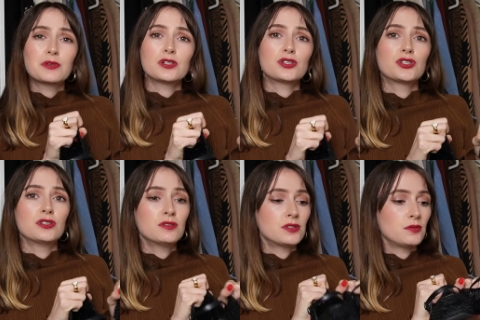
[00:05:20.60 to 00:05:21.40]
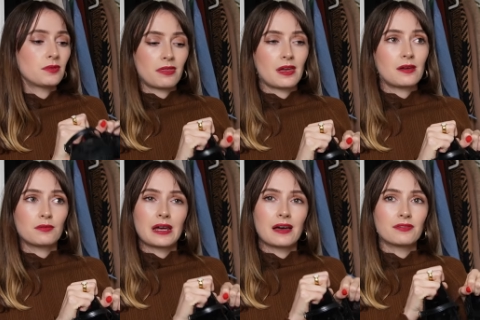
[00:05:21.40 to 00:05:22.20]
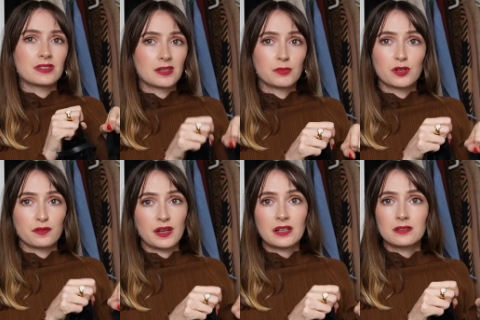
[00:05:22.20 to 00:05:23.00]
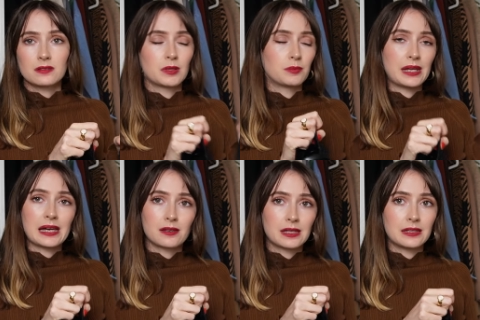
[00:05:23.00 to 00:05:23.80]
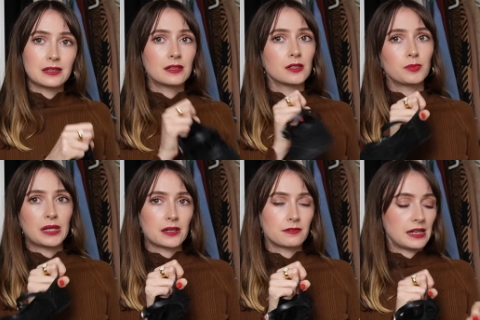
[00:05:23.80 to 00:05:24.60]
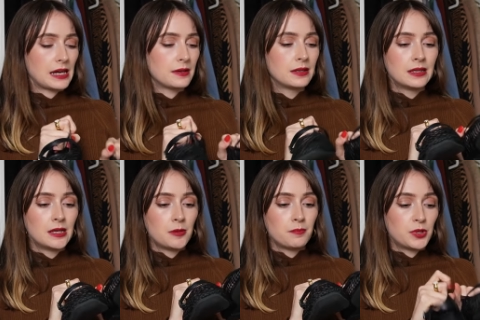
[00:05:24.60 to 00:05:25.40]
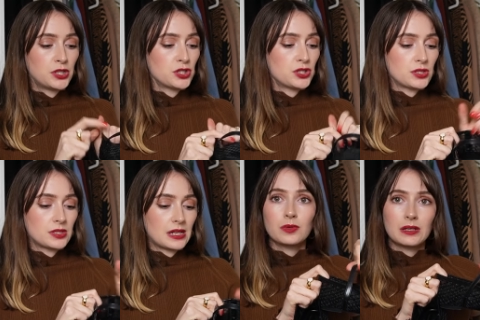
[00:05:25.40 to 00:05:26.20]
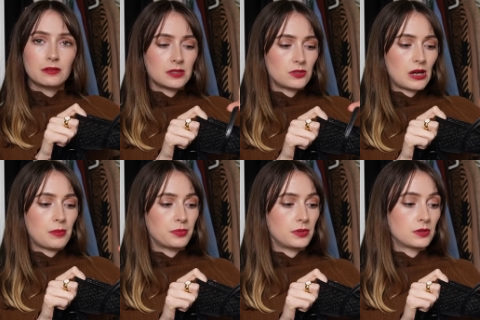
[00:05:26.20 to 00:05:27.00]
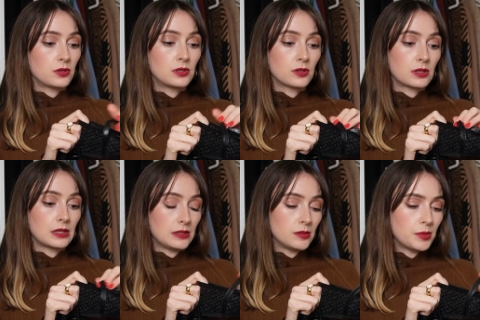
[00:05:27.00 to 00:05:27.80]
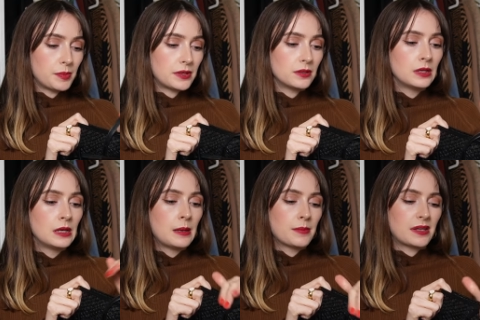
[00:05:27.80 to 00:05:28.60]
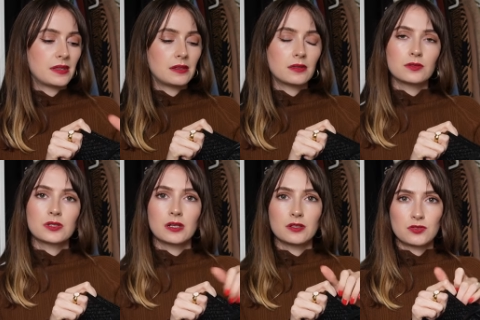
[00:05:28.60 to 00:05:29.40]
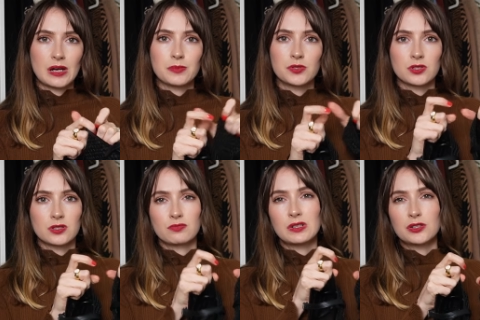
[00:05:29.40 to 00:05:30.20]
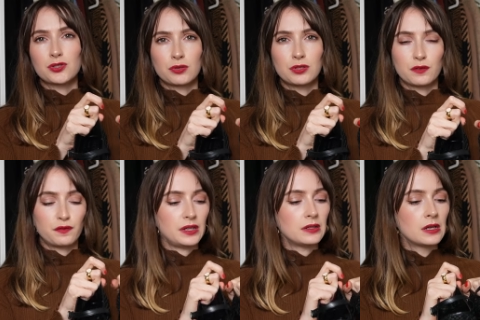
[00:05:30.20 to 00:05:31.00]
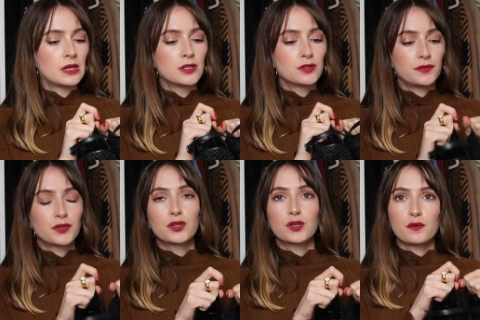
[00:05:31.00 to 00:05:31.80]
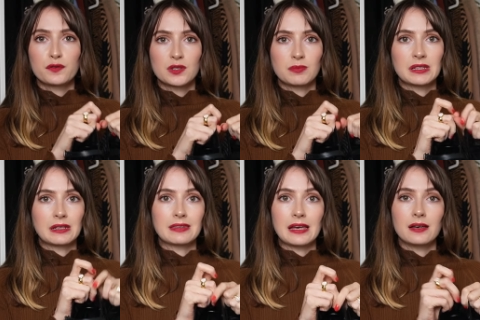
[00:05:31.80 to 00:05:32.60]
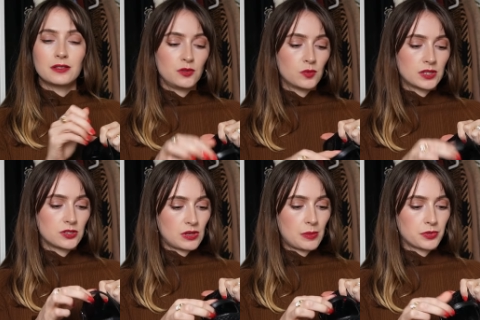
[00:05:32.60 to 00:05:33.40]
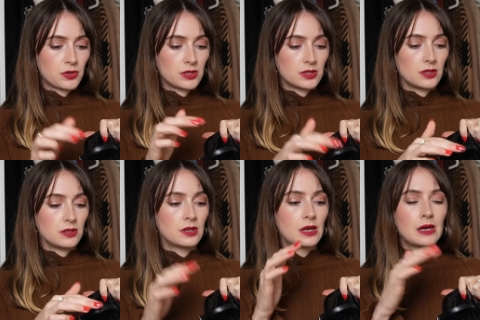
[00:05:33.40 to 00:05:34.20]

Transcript: color shoe, so you would think it would have a similar effect in black kitten heel, black flat, but it just doesn't. Well, like this strap could look a little bit better, but I think those kind of straps just really shorten your feet. So if you're gonna go for something like that and you want a strap across it,